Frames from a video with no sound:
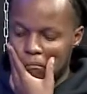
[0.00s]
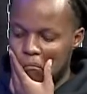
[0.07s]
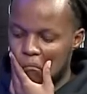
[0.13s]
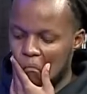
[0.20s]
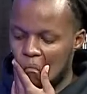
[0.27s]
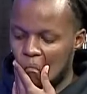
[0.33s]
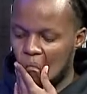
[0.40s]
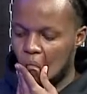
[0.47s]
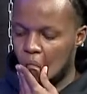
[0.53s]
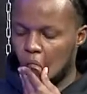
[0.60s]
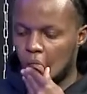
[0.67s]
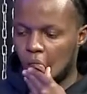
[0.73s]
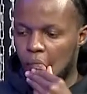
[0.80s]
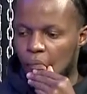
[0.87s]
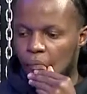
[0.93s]

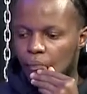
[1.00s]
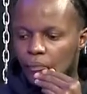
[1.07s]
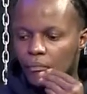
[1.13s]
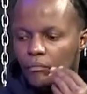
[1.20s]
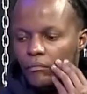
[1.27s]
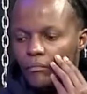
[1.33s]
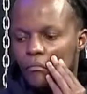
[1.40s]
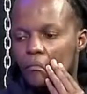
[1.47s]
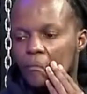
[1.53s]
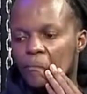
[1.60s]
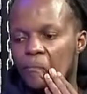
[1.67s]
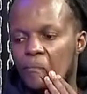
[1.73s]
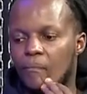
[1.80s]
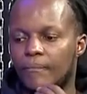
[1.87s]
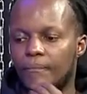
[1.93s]

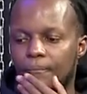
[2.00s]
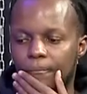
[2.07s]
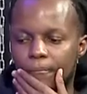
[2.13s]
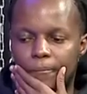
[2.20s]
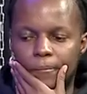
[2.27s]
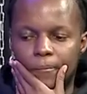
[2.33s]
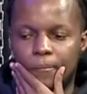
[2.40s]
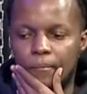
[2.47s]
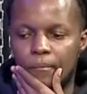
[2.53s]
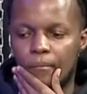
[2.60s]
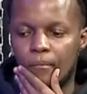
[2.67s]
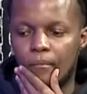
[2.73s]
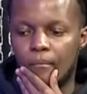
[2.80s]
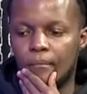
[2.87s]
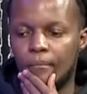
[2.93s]

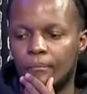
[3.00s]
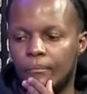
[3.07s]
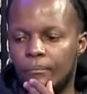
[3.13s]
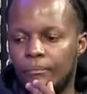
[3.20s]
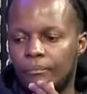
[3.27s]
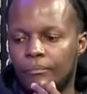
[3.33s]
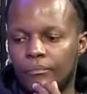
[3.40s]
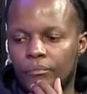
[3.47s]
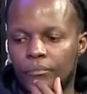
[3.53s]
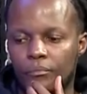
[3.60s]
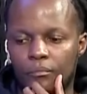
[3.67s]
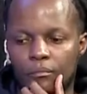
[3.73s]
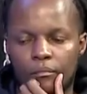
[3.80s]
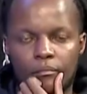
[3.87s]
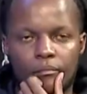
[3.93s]

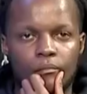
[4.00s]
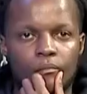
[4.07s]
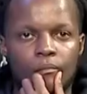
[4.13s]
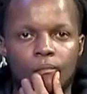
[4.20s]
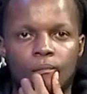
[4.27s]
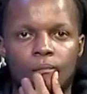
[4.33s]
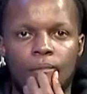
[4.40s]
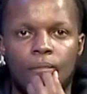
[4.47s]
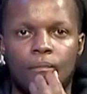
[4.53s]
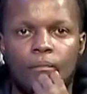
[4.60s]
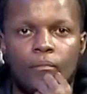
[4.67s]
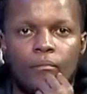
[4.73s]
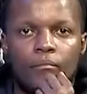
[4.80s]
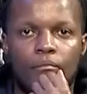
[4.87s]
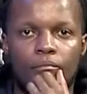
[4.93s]

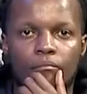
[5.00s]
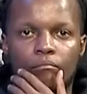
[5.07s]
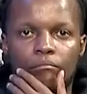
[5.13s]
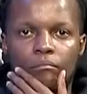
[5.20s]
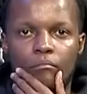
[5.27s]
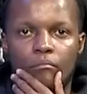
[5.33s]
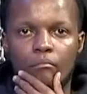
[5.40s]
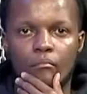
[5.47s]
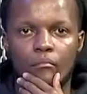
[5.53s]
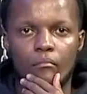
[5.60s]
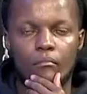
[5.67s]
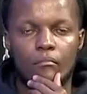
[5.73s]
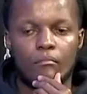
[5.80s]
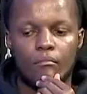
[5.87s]
[no speech]